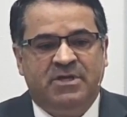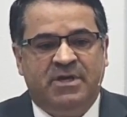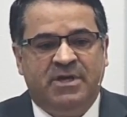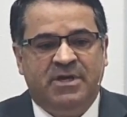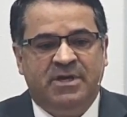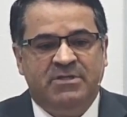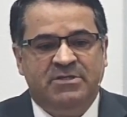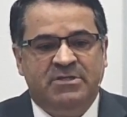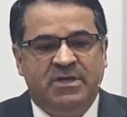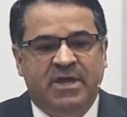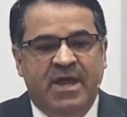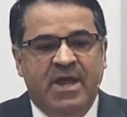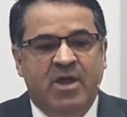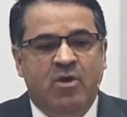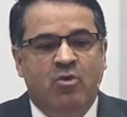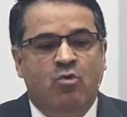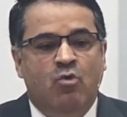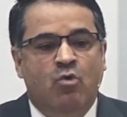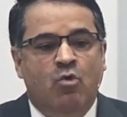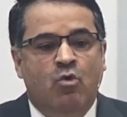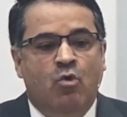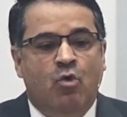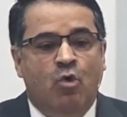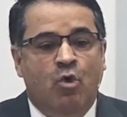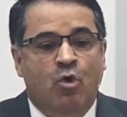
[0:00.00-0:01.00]
may cause
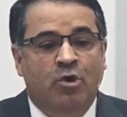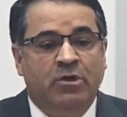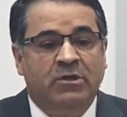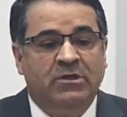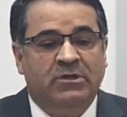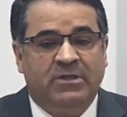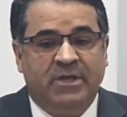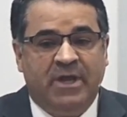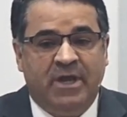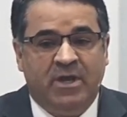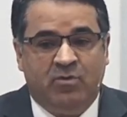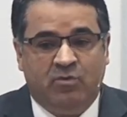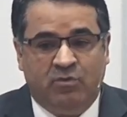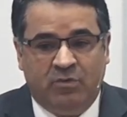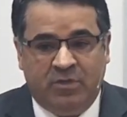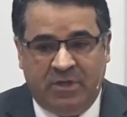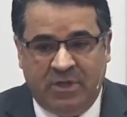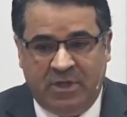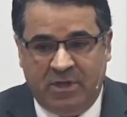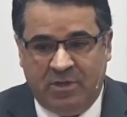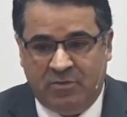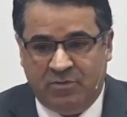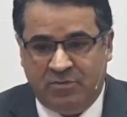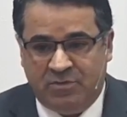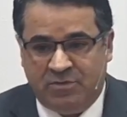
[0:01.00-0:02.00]
you to
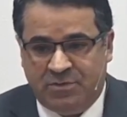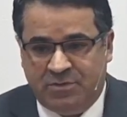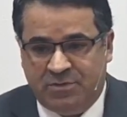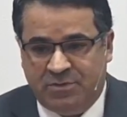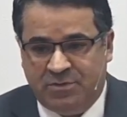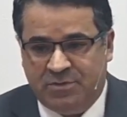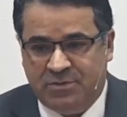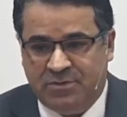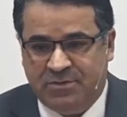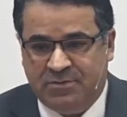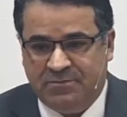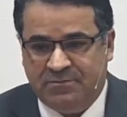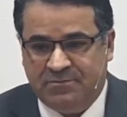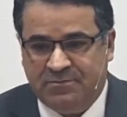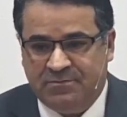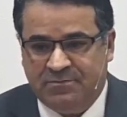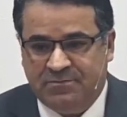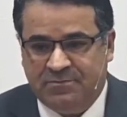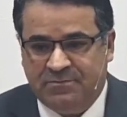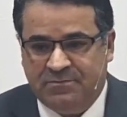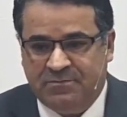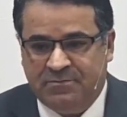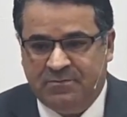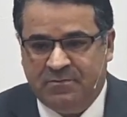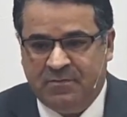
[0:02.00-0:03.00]
meet
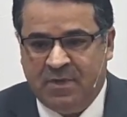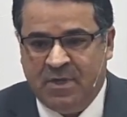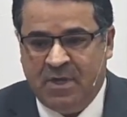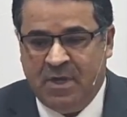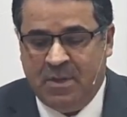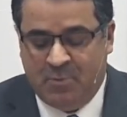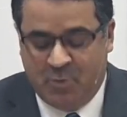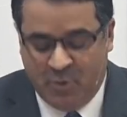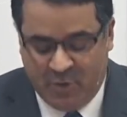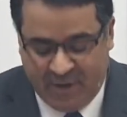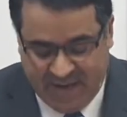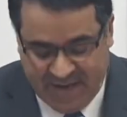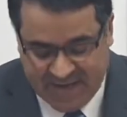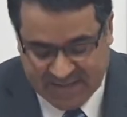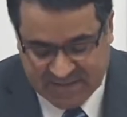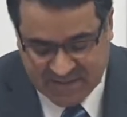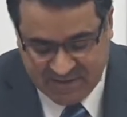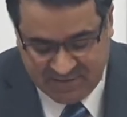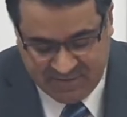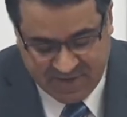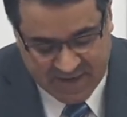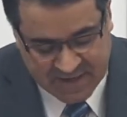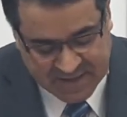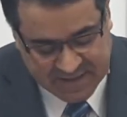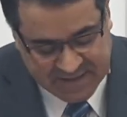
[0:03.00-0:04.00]
with God,
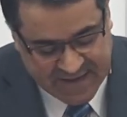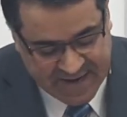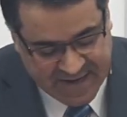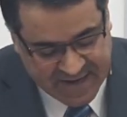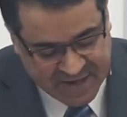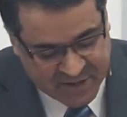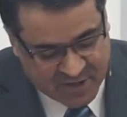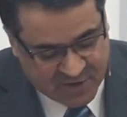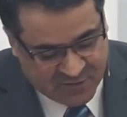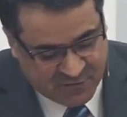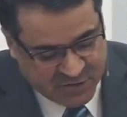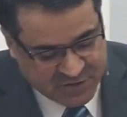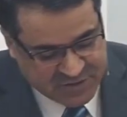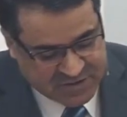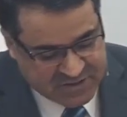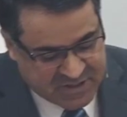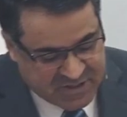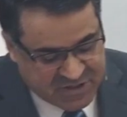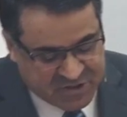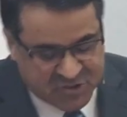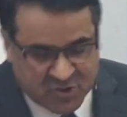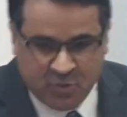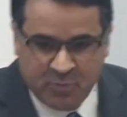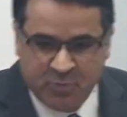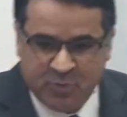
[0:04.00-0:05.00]
so
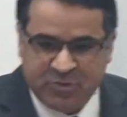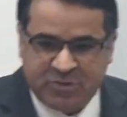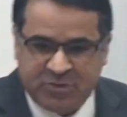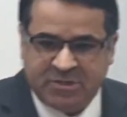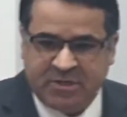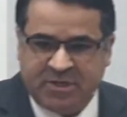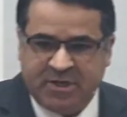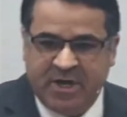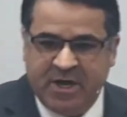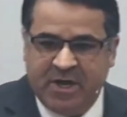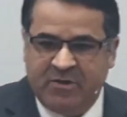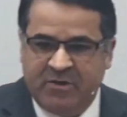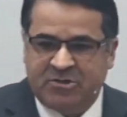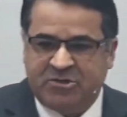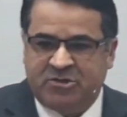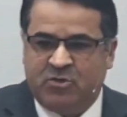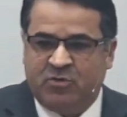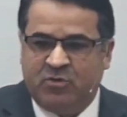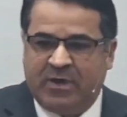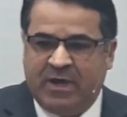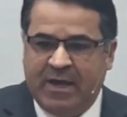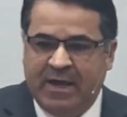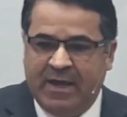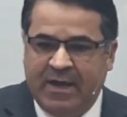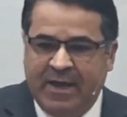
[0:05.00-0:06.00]
that this truth that
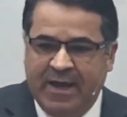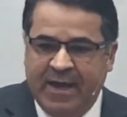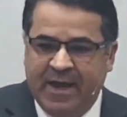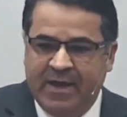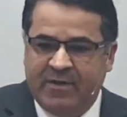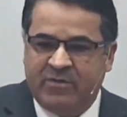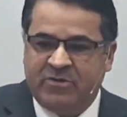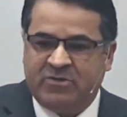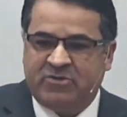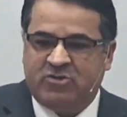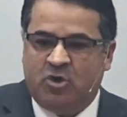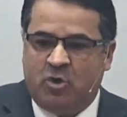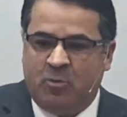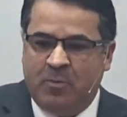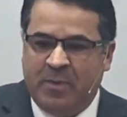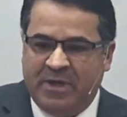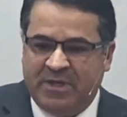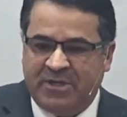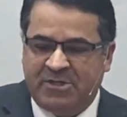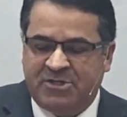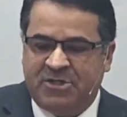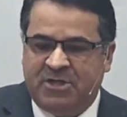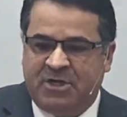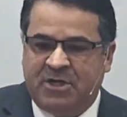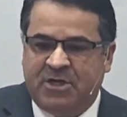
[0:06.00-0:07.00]
you are seeking, that
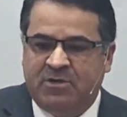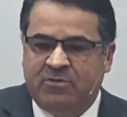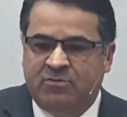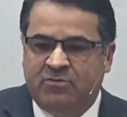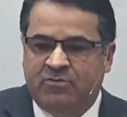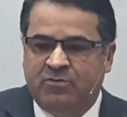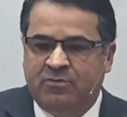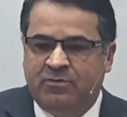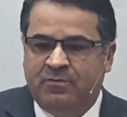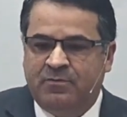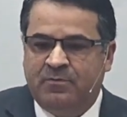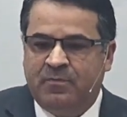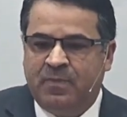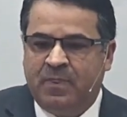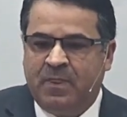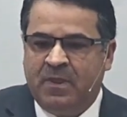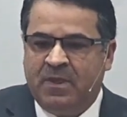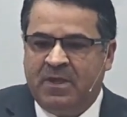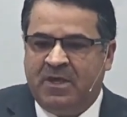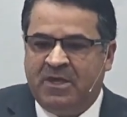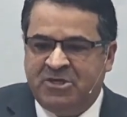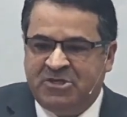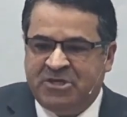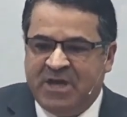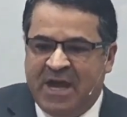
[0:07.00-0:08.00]
you are waiting
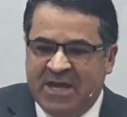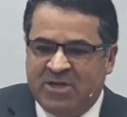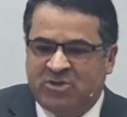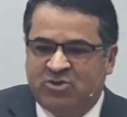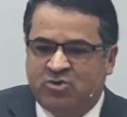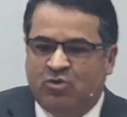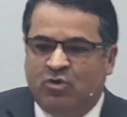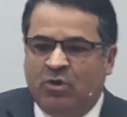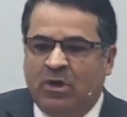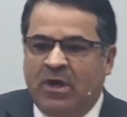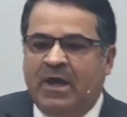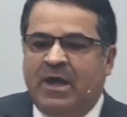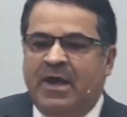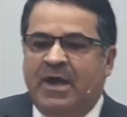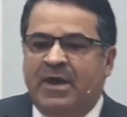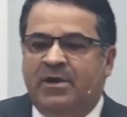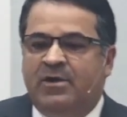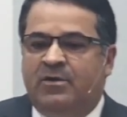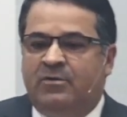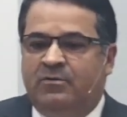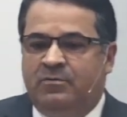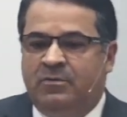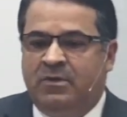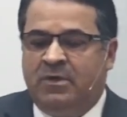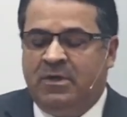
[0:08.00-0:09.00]
and hoping for,
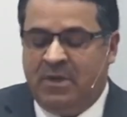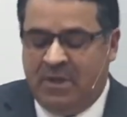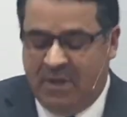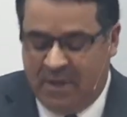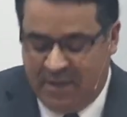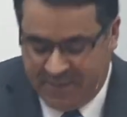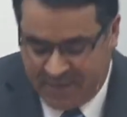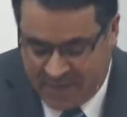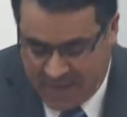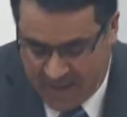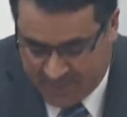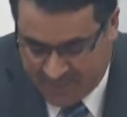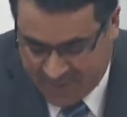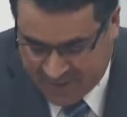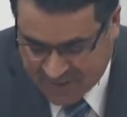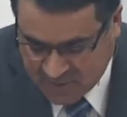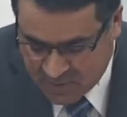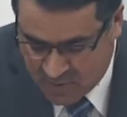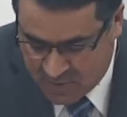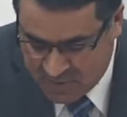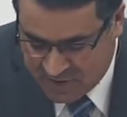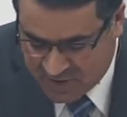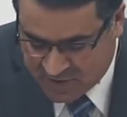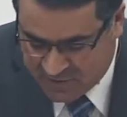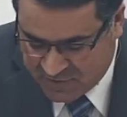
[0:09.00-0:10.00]
that you already
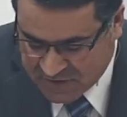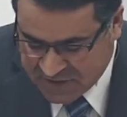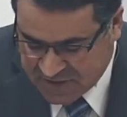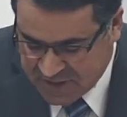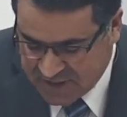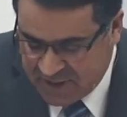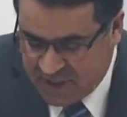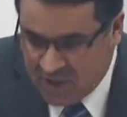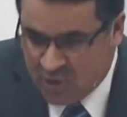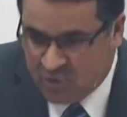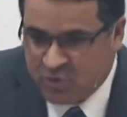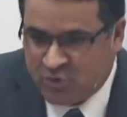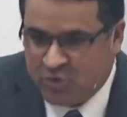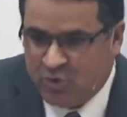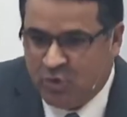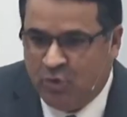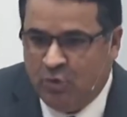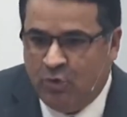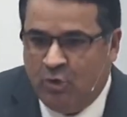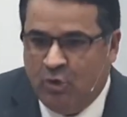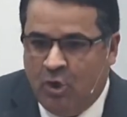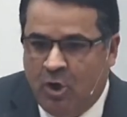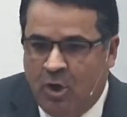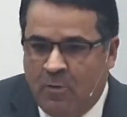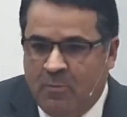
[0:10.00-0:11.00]
have already chosen,
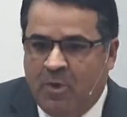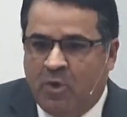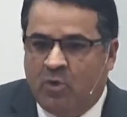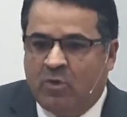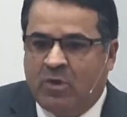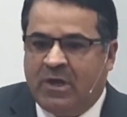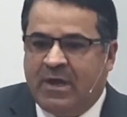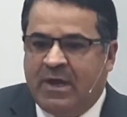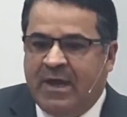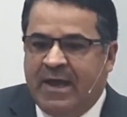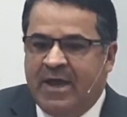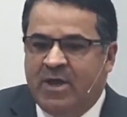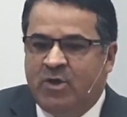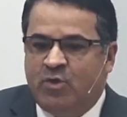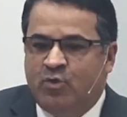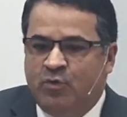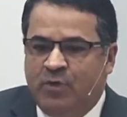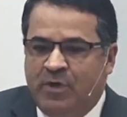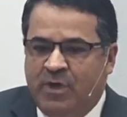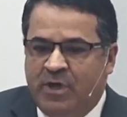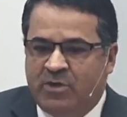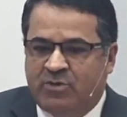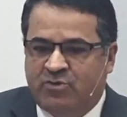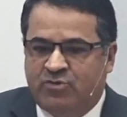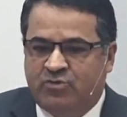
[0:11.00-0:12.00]
that for the
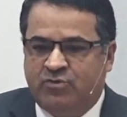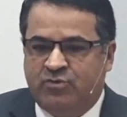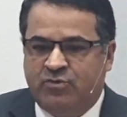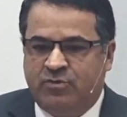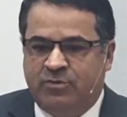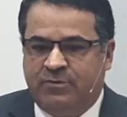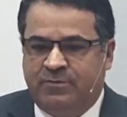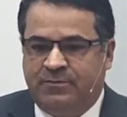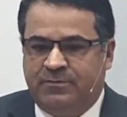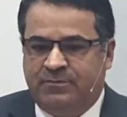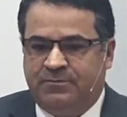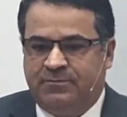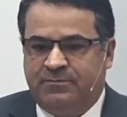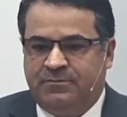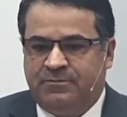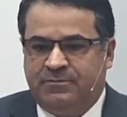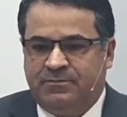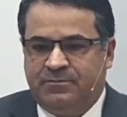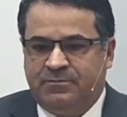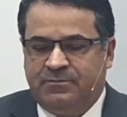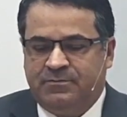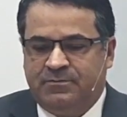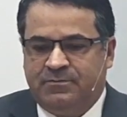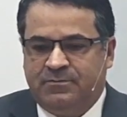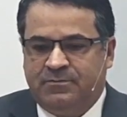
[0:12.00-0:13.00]
moment in you you
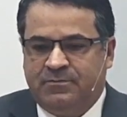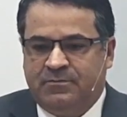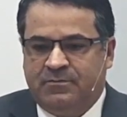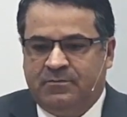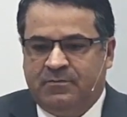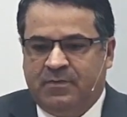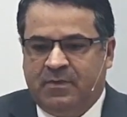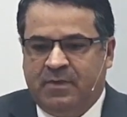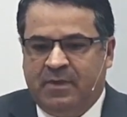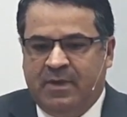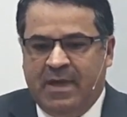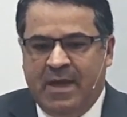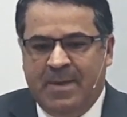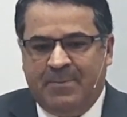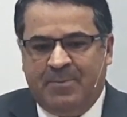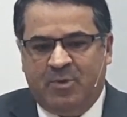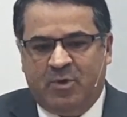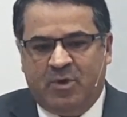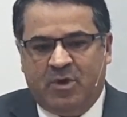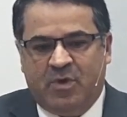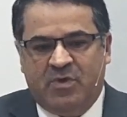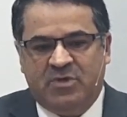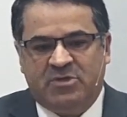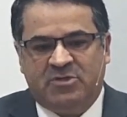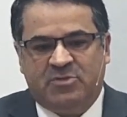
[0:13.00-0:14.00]
gave this your
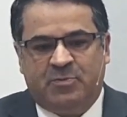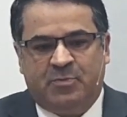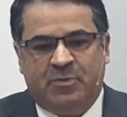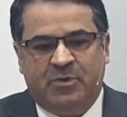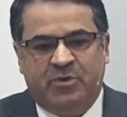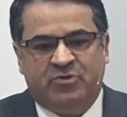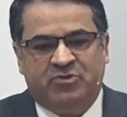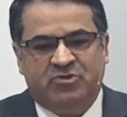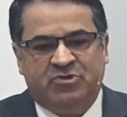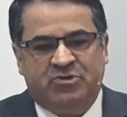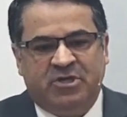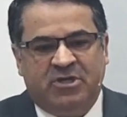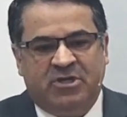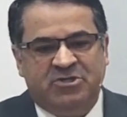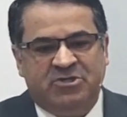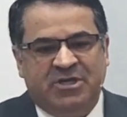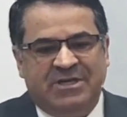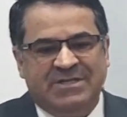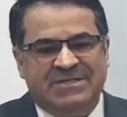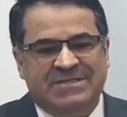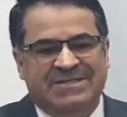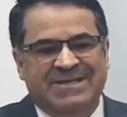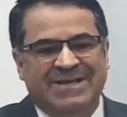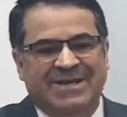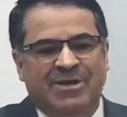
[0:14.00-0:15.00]
name,
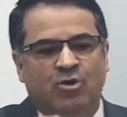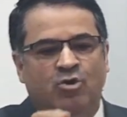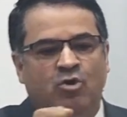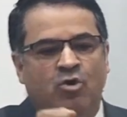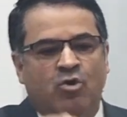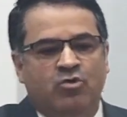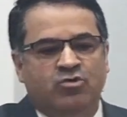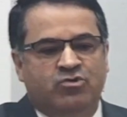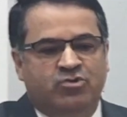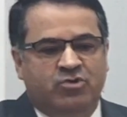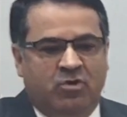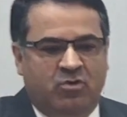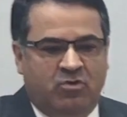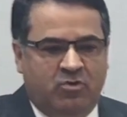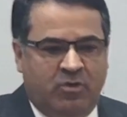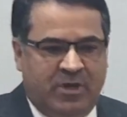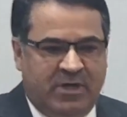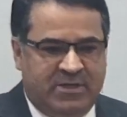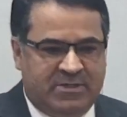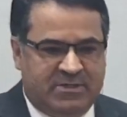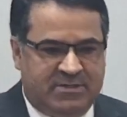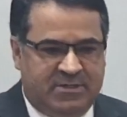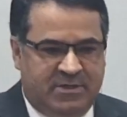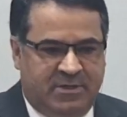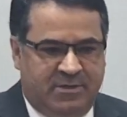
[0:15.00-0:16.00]
you said, "I
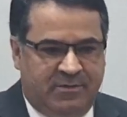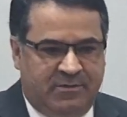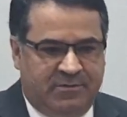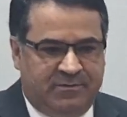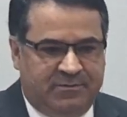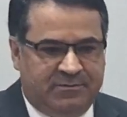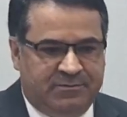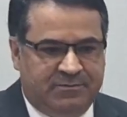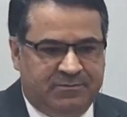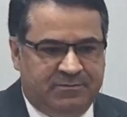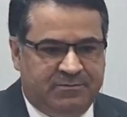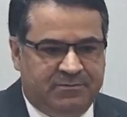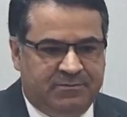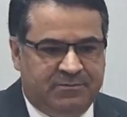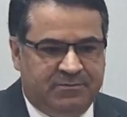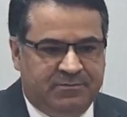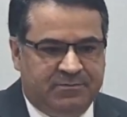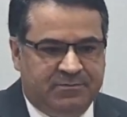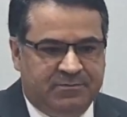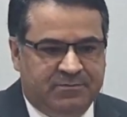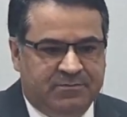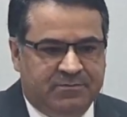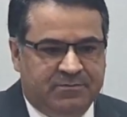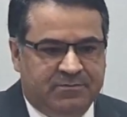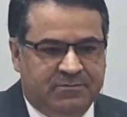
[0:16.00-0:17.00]
want this," is
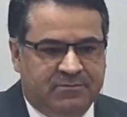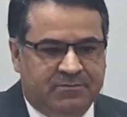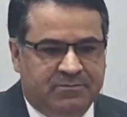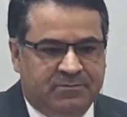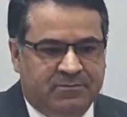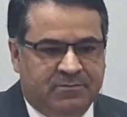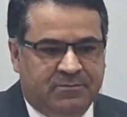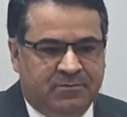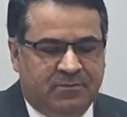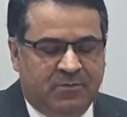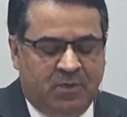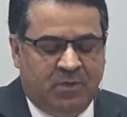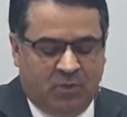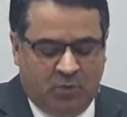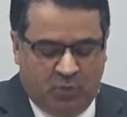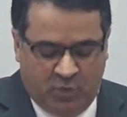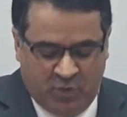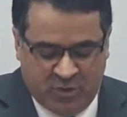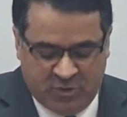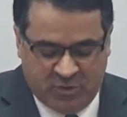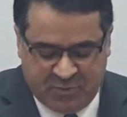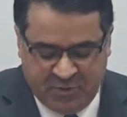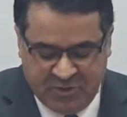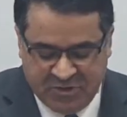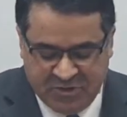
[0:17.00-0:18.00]
because the Holy Spirit
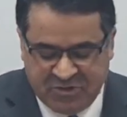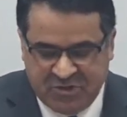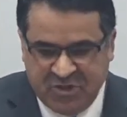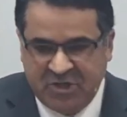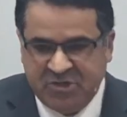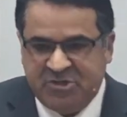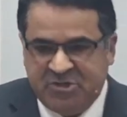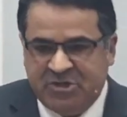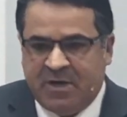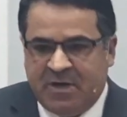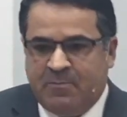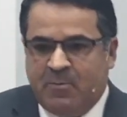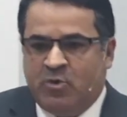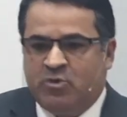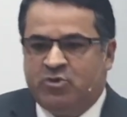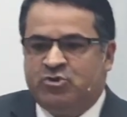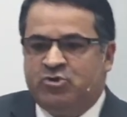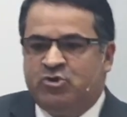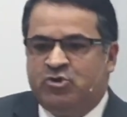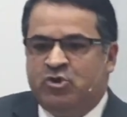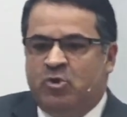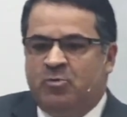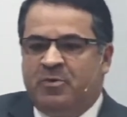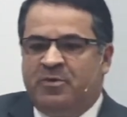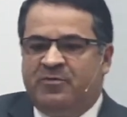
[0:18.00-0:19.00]
has already put a
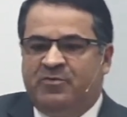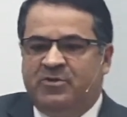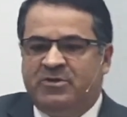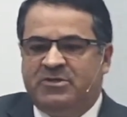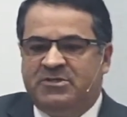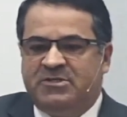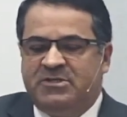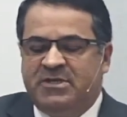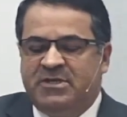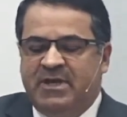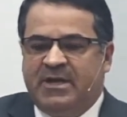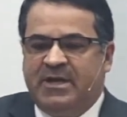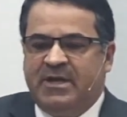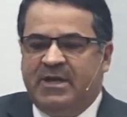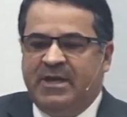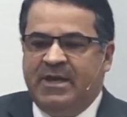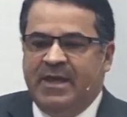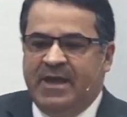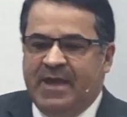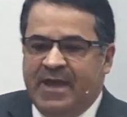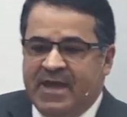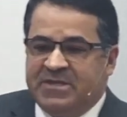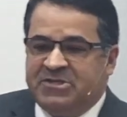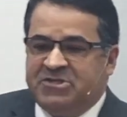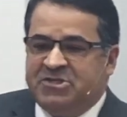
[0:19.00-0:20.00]
stamp on your heart,
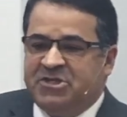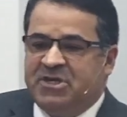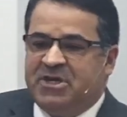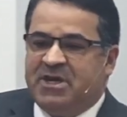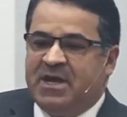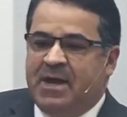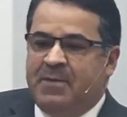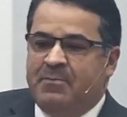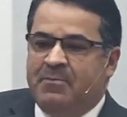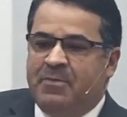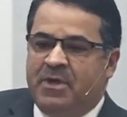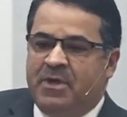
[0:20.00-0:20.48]
and the